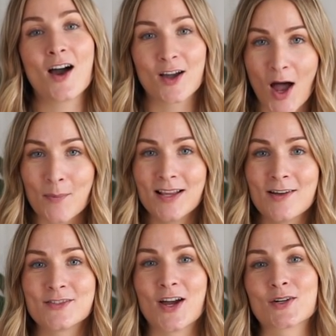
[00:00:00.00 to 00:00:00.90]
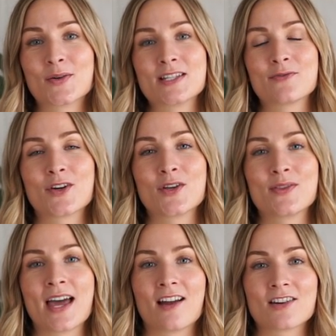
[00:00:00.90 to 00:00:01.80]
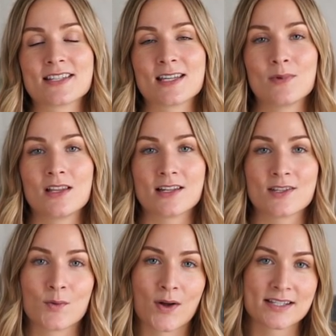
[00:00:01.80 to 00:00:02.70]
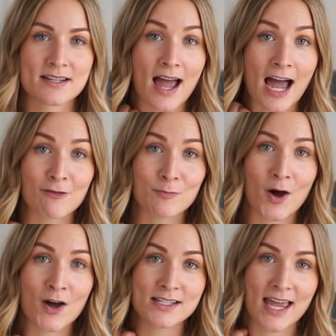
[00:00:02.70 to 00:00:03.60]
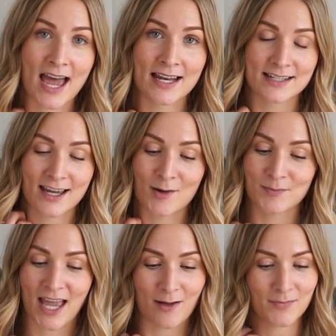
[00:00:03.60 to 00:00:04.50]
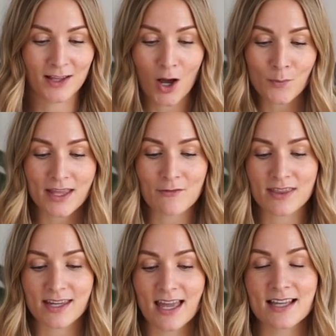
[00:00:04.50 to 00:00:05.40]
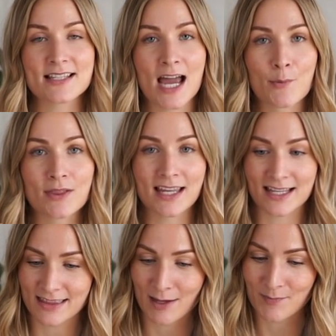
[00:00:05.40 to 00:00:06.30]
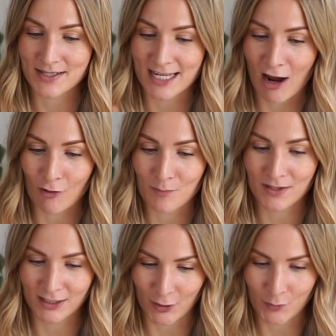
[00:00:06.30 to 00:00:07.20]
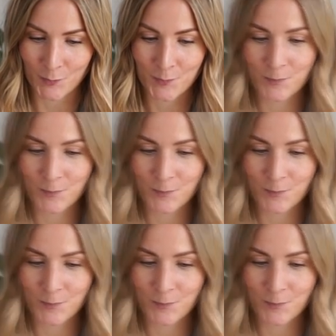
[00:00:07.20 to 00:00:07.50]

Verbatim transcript: a couple of dungarees for you that are similar to the ones that I've bought. And um, yeah, along with everything else, I will link them down below.